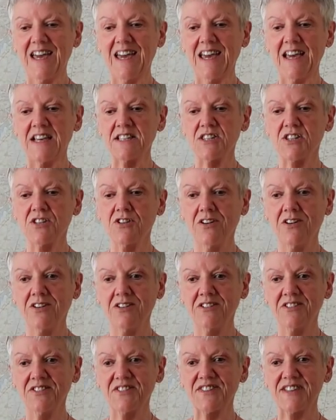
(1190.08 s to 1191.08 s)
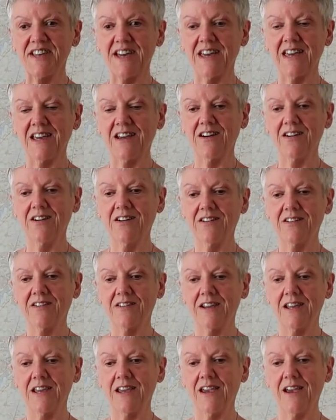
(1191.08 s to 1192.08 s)
It's not all set in
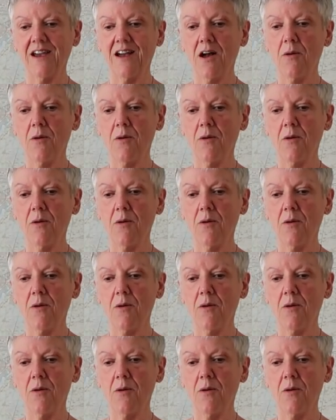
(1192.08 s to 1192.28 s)
concrete.